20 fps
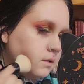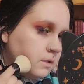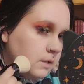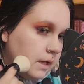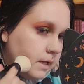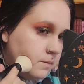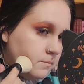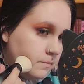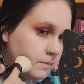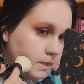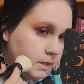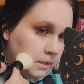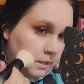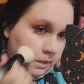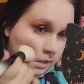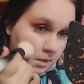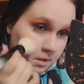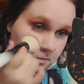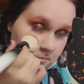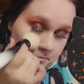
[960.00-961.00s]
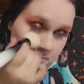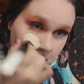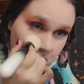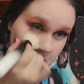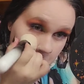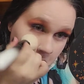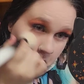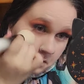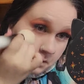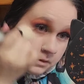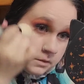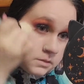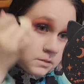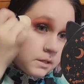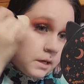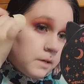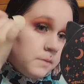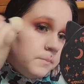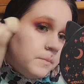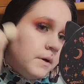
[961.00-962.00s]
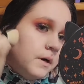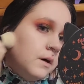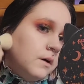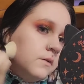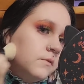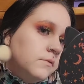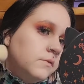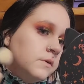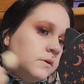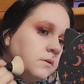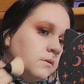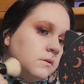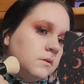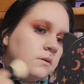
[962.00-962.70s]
light medium type of.